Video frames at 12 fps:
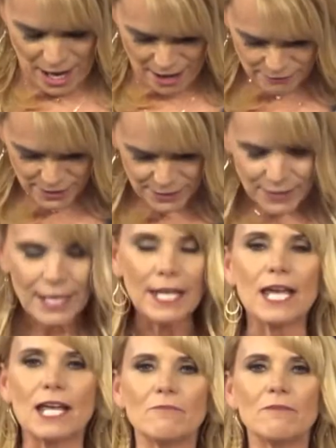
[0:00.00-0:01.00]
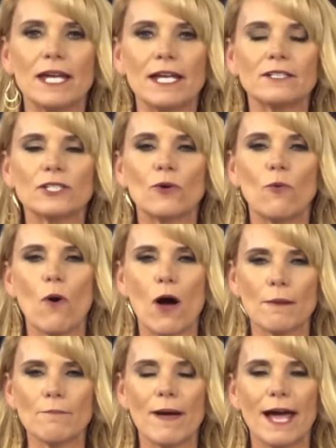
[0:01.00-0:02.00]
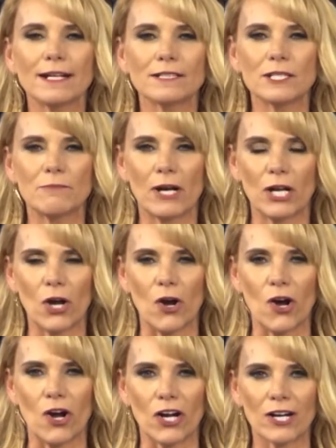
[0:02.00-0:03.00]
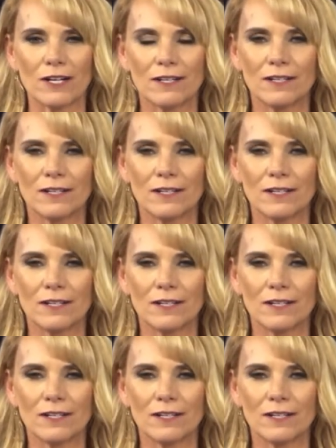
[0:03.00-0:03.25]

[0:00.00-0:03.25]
everything in me to walk back to my car.